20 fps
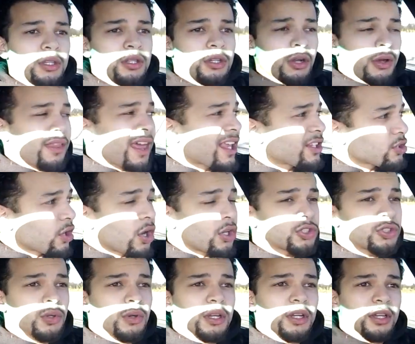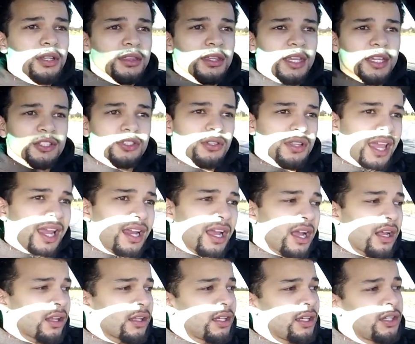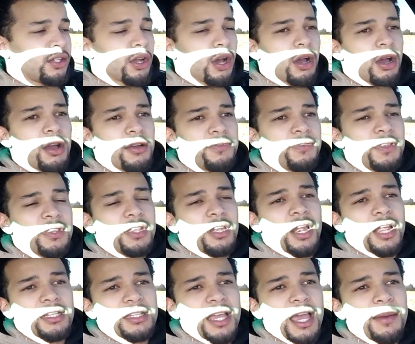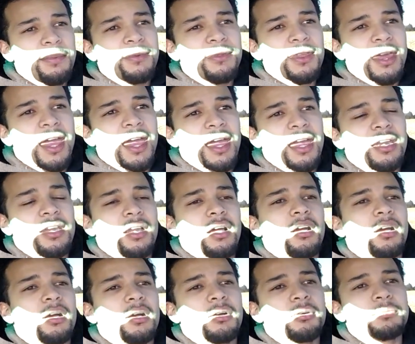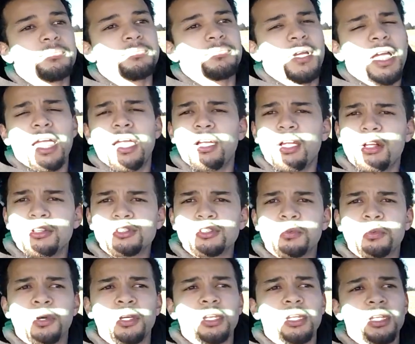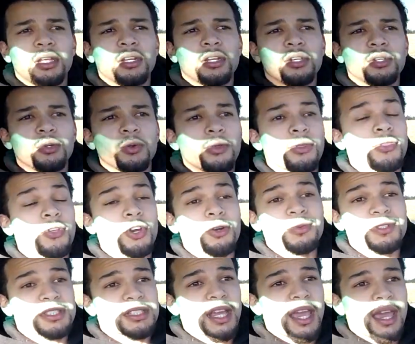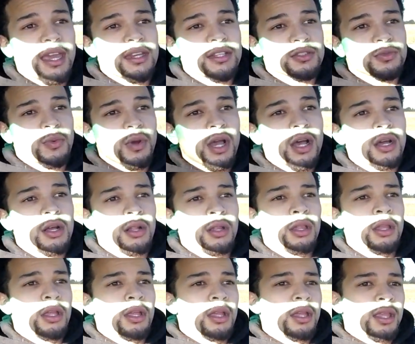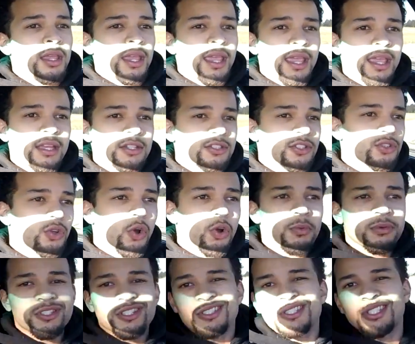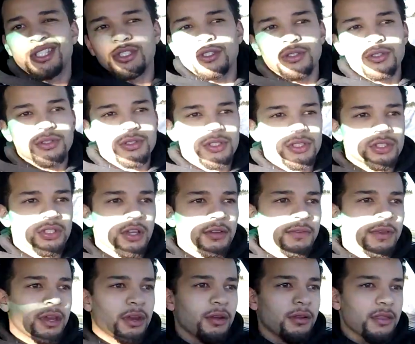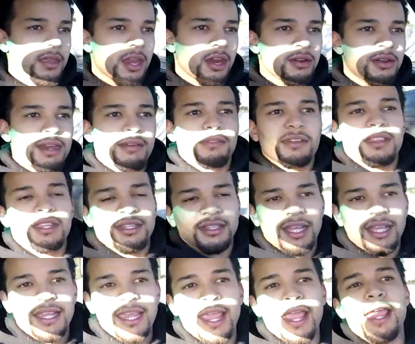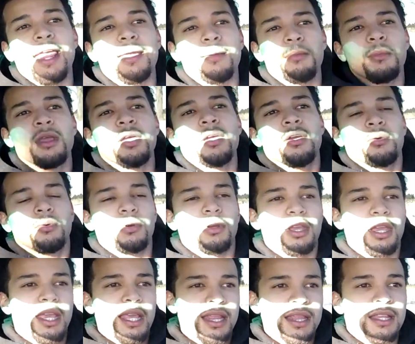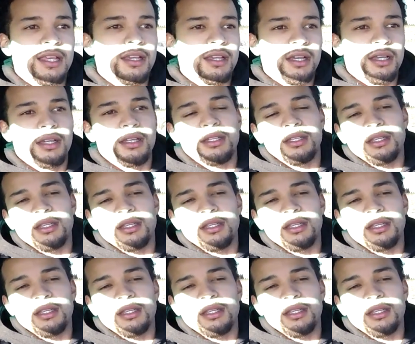you know, that's also a good thing. So that got cleaned off, and then on top of that, I also put in a new thermostat as well, and just a whole bunch of seals and stuff here and there, and everything that came in the